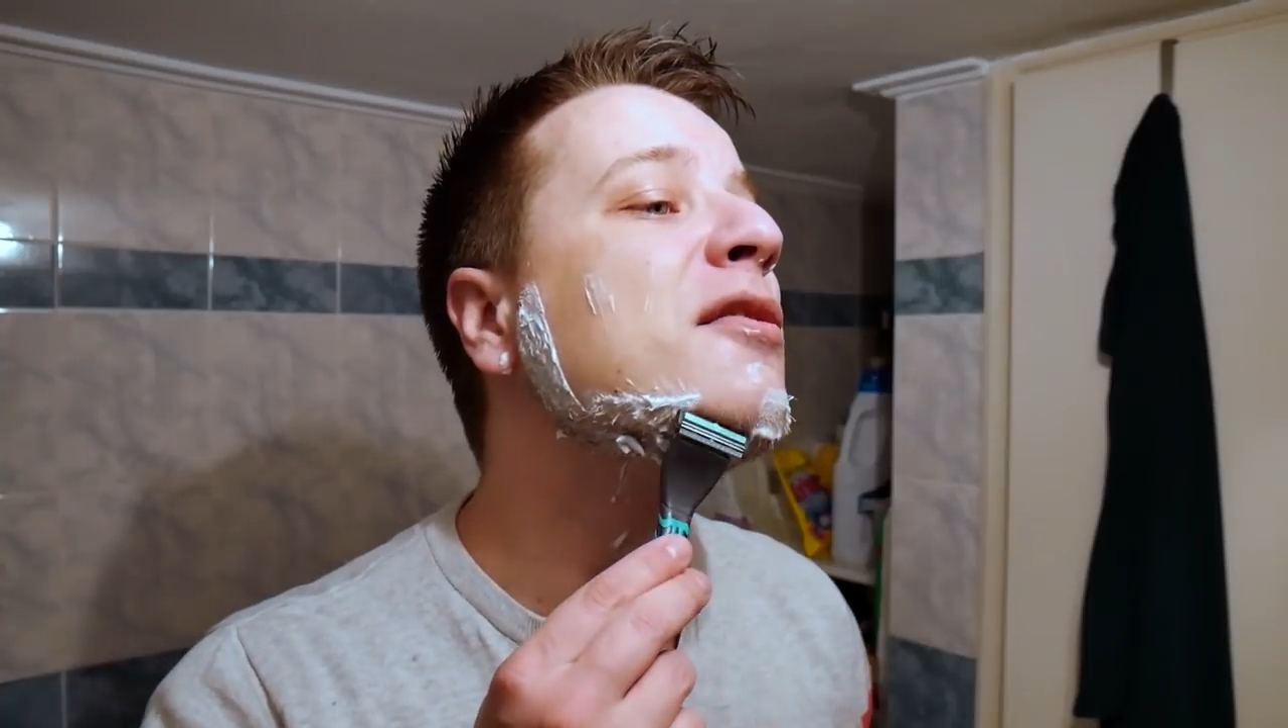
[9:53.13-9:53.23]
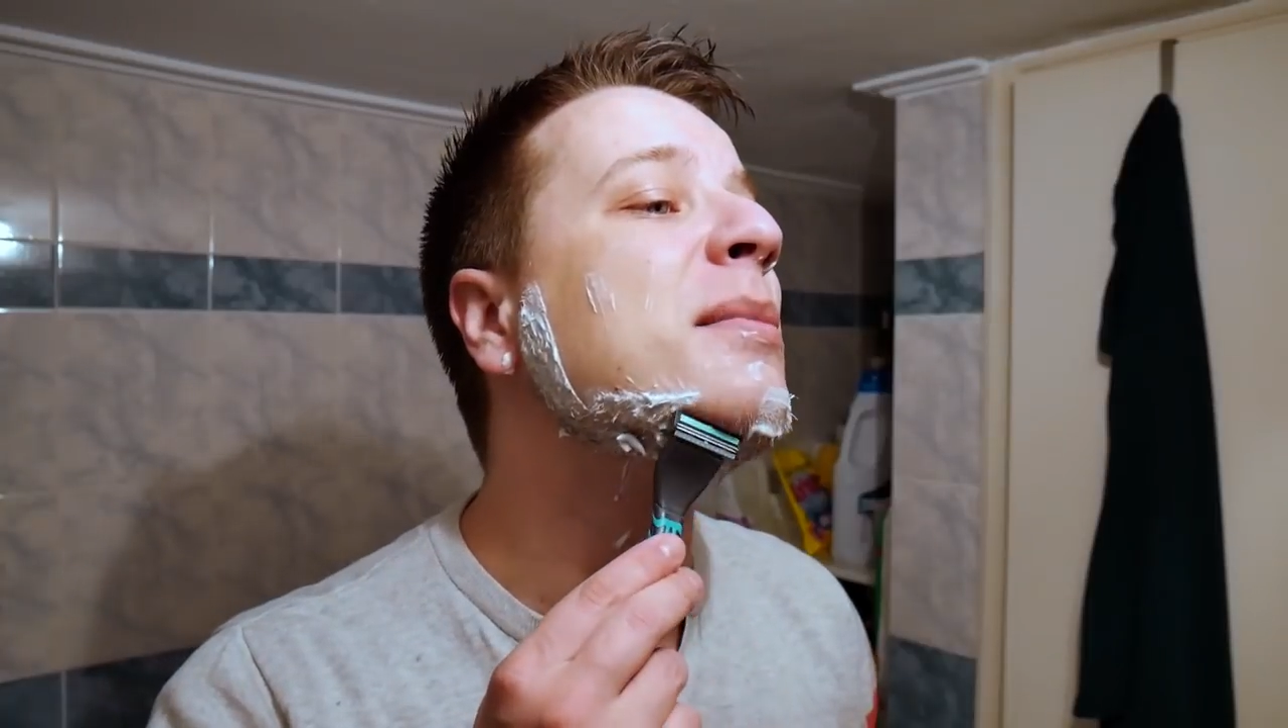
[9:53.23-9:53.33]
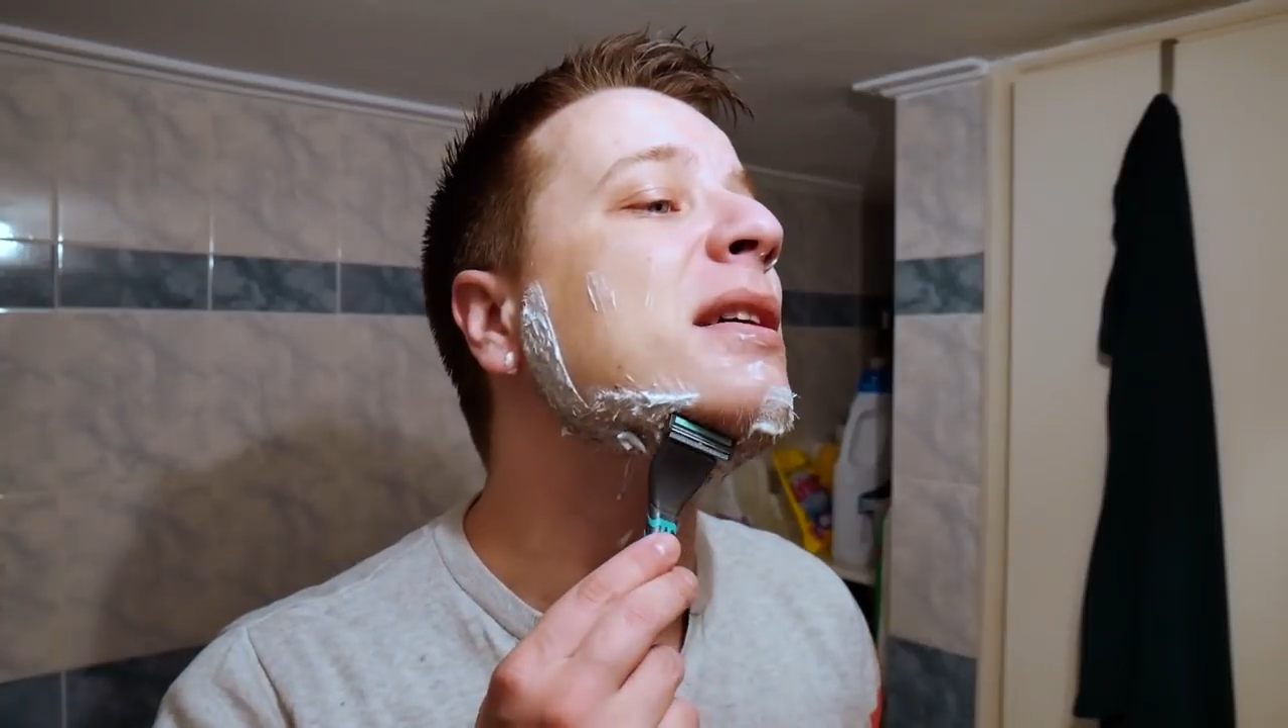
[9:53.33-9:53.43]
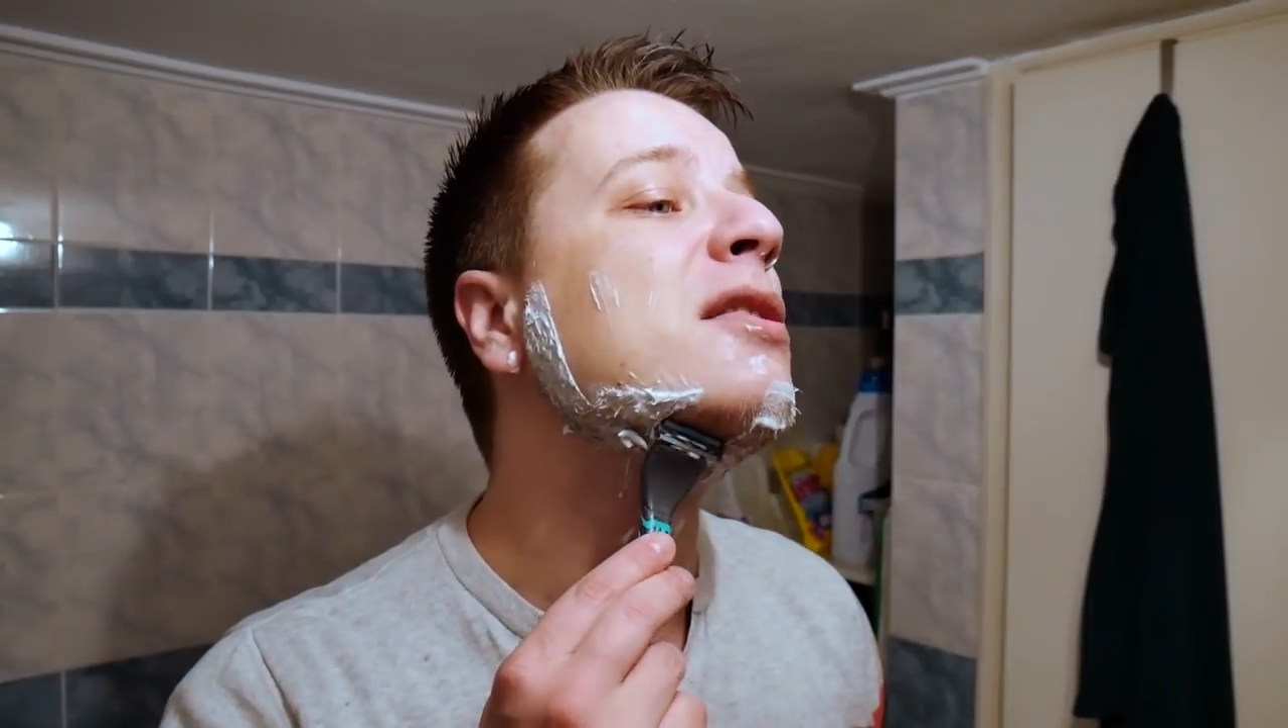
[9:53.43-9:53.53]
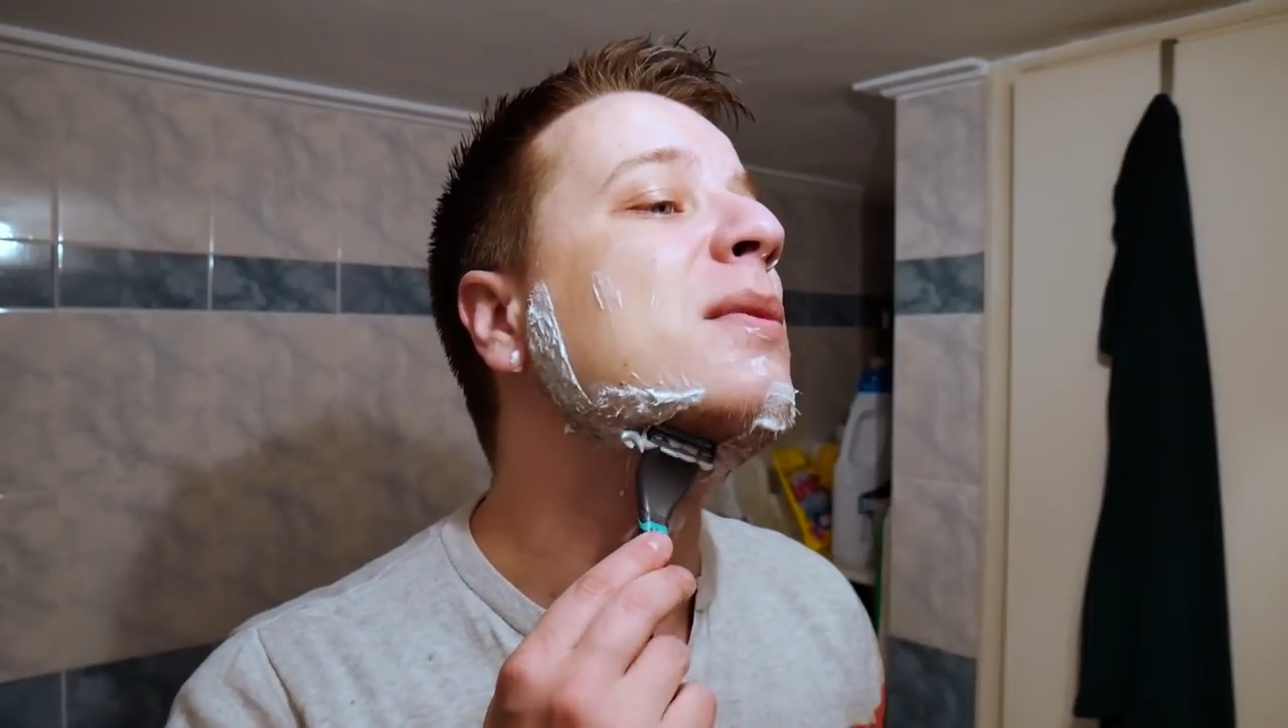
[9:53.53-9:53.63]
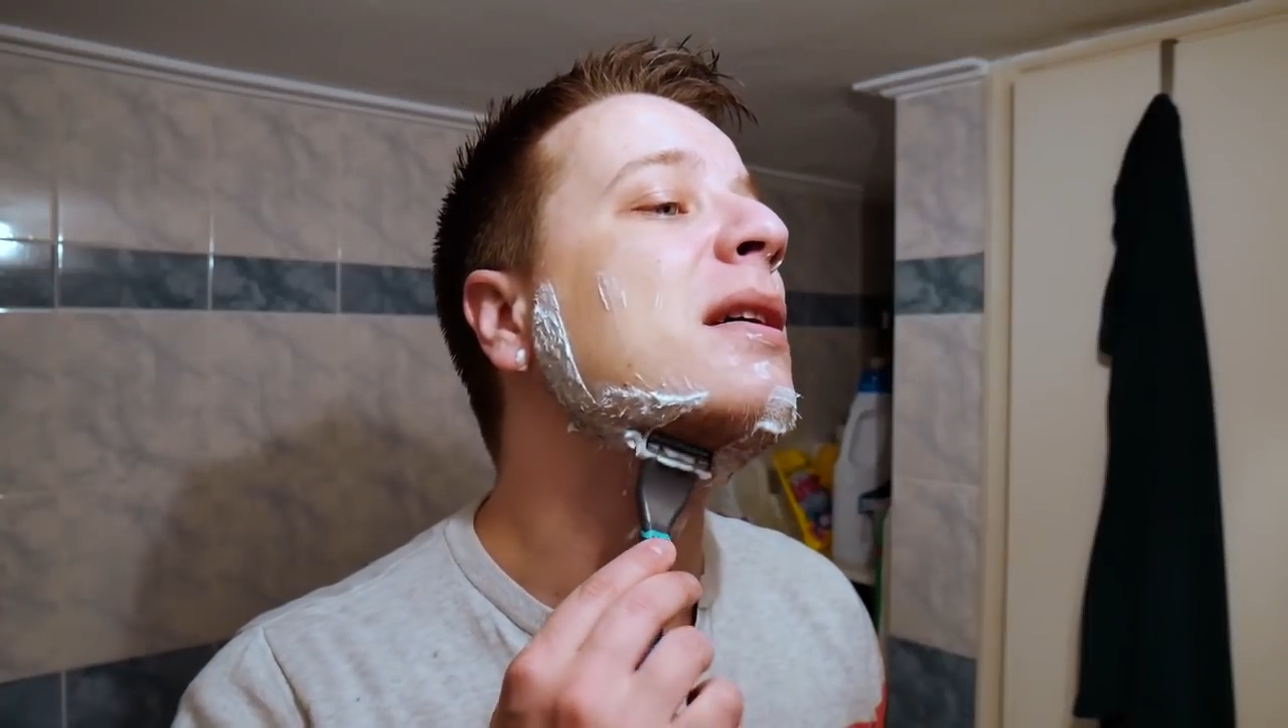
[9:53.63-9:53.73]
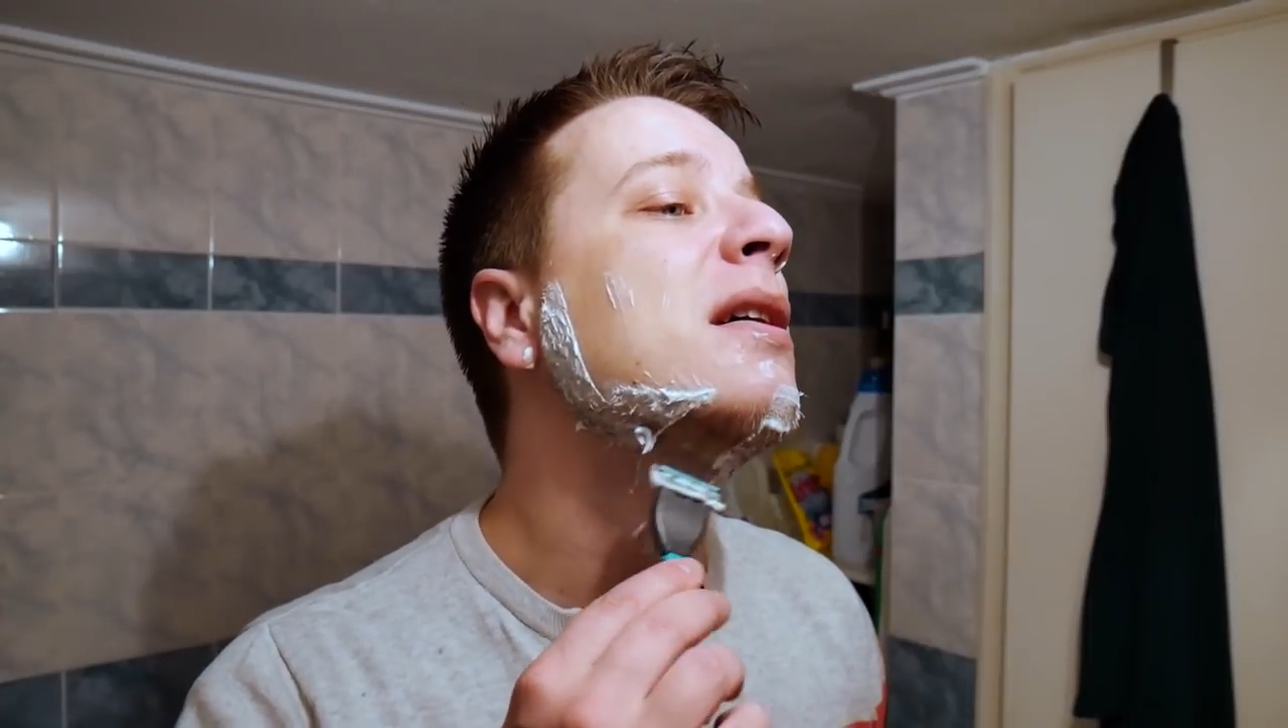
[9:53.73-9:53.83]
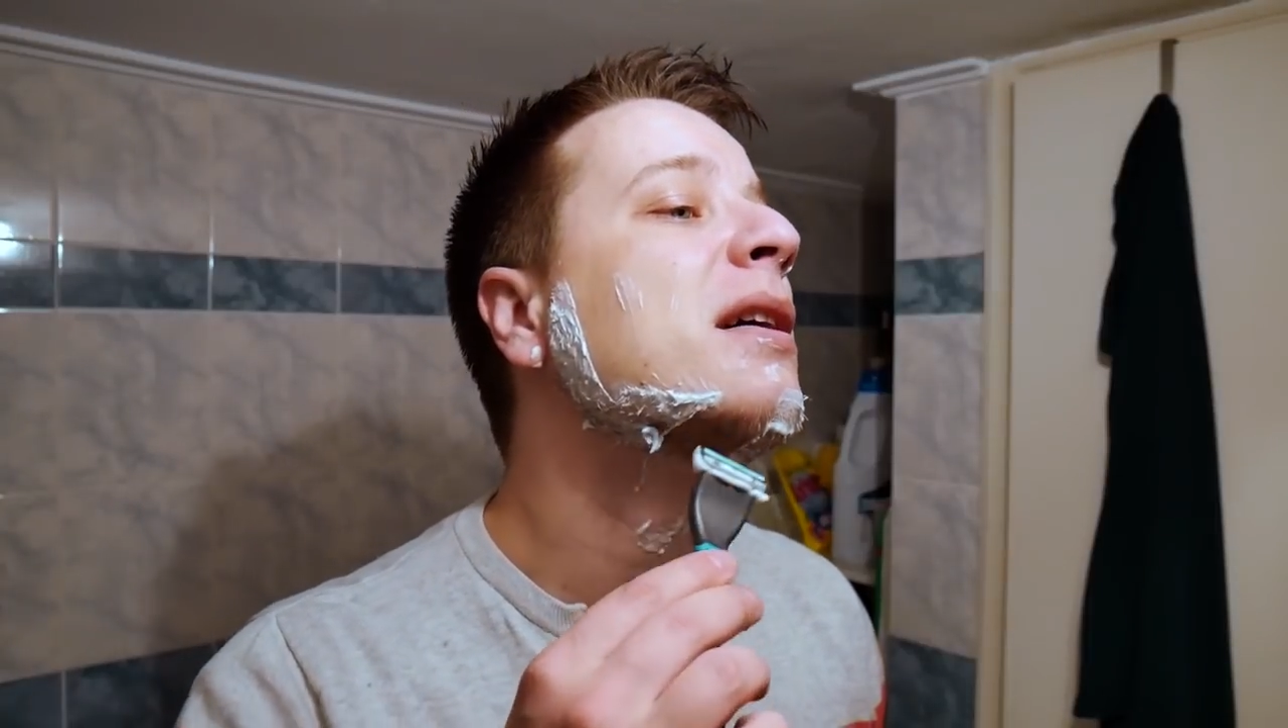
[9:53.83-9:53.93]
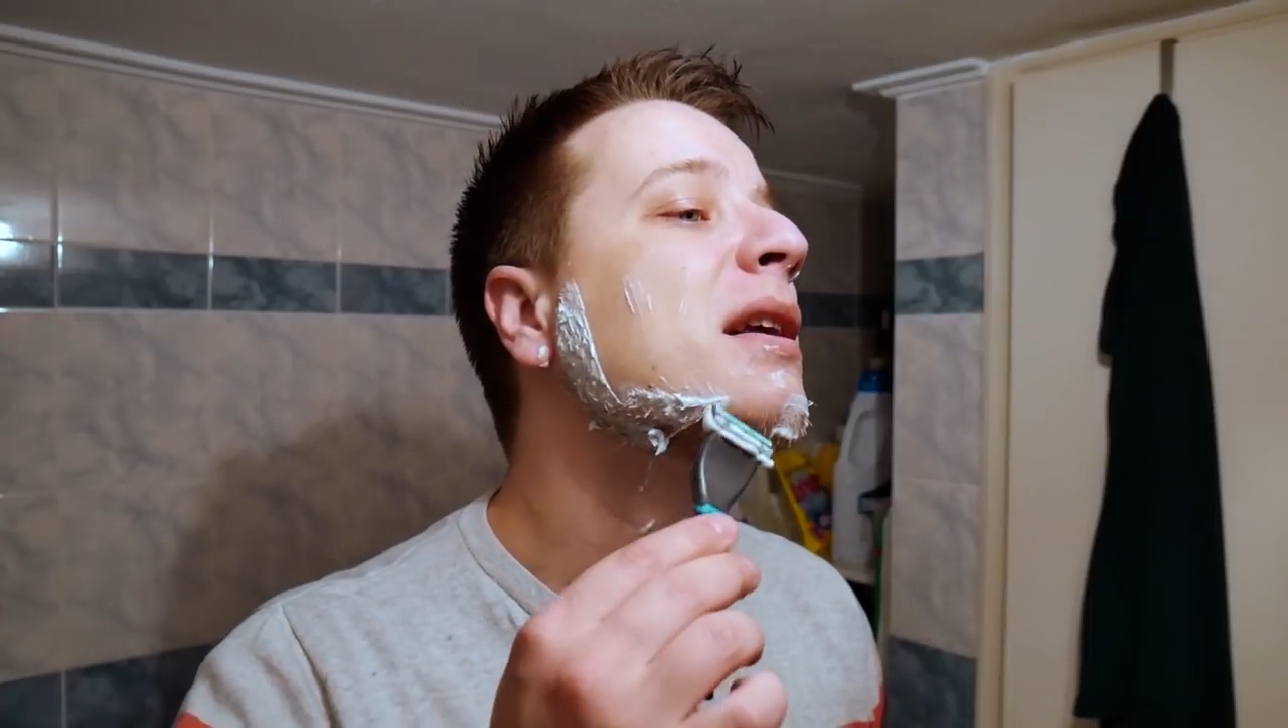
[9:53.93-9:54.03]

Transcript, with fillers: for me as well.